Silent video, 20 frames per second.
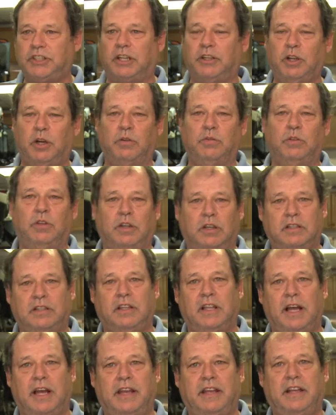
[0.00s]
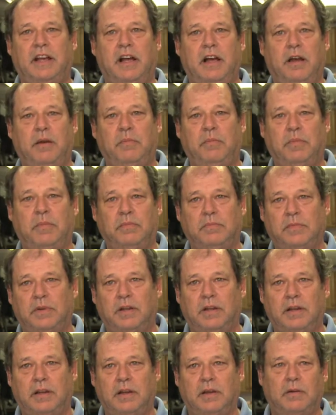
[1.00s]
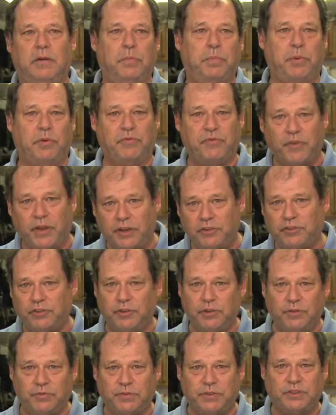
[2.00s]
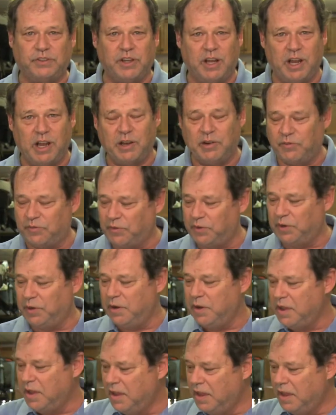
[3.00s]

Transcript: I don't look like I'm a professional photographer.